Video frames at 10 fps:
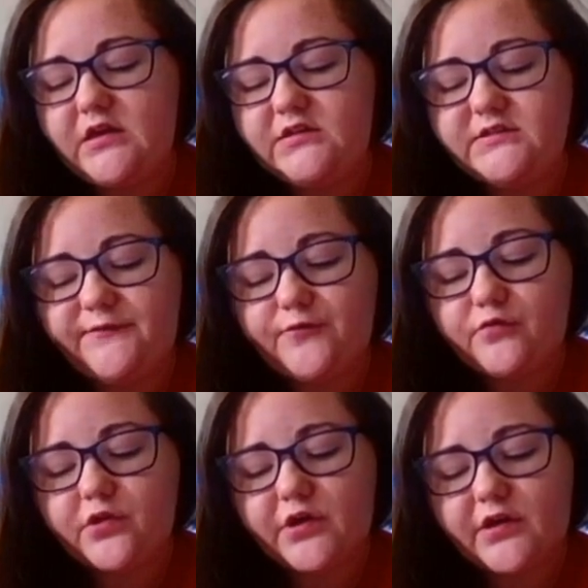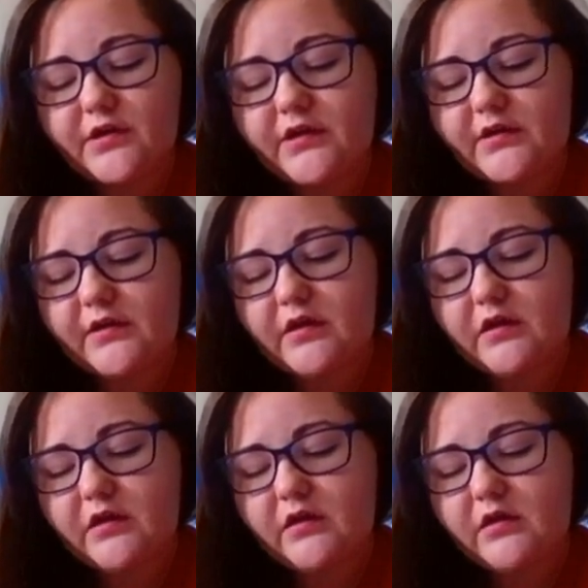Sephora
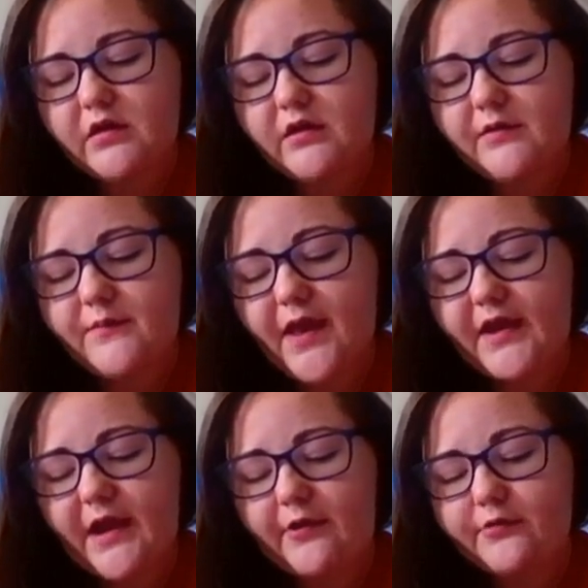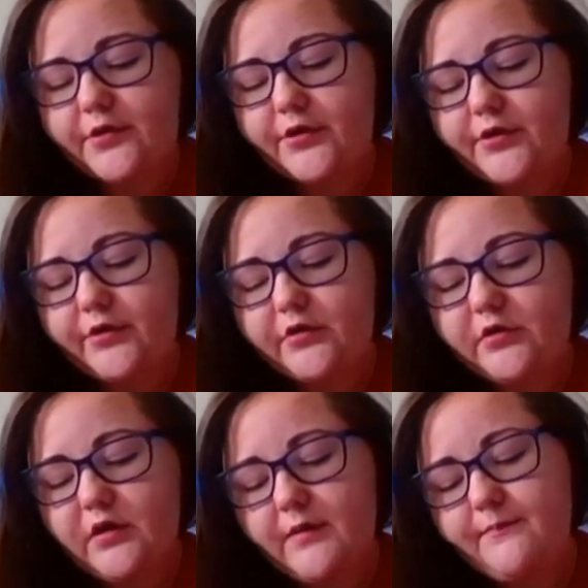um, 8 Hour
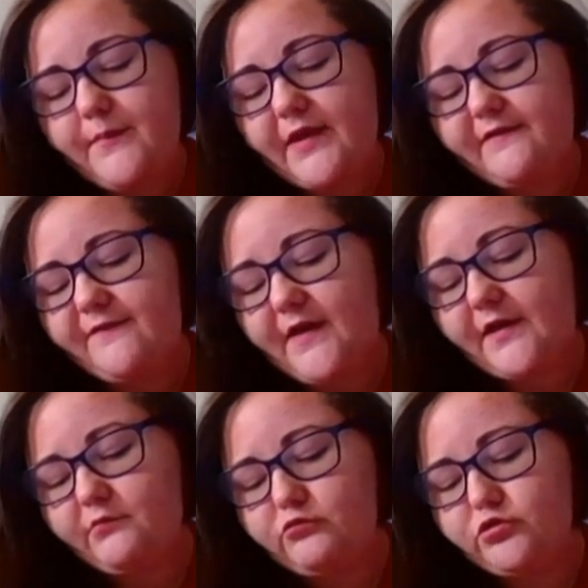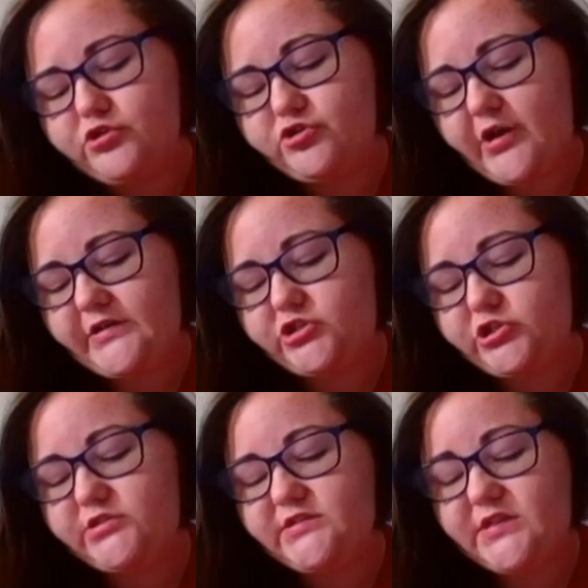Mattifying Moisturizer
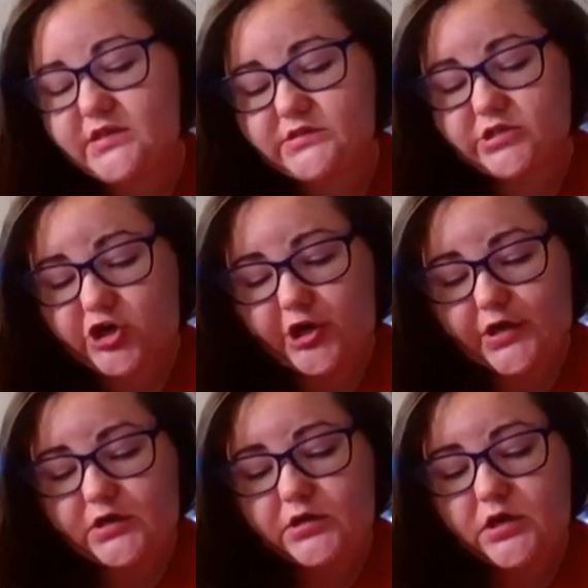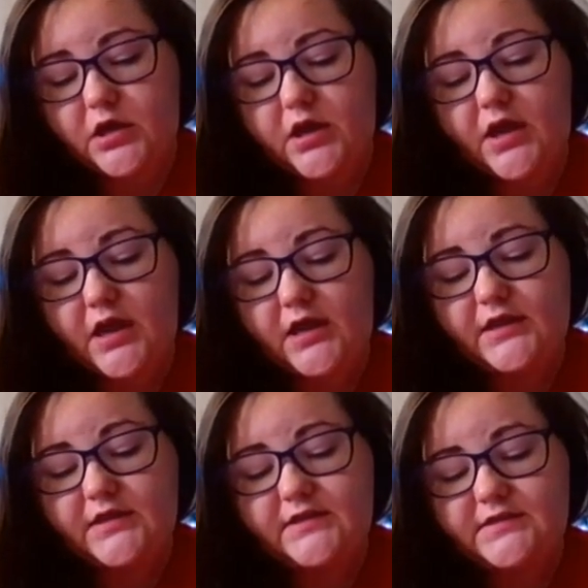Sunscreen.
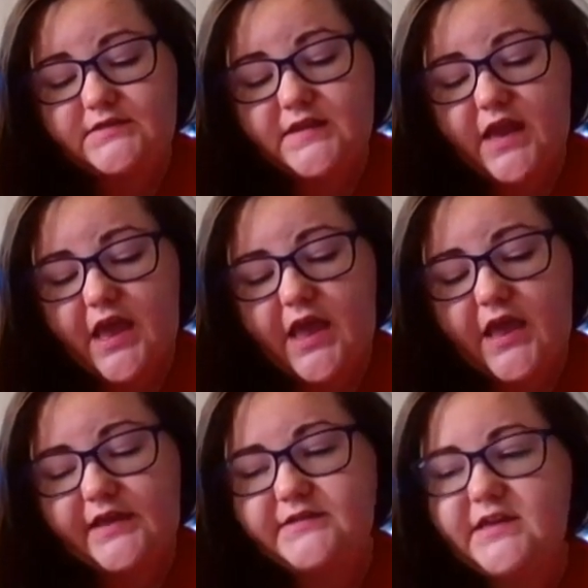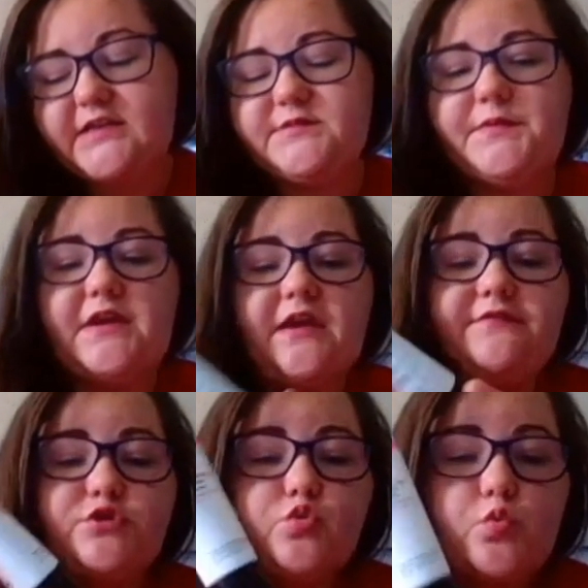And this has
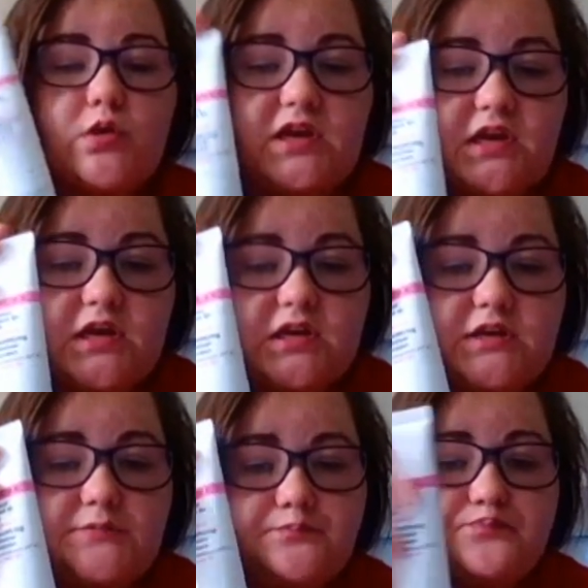SPF 20 in it.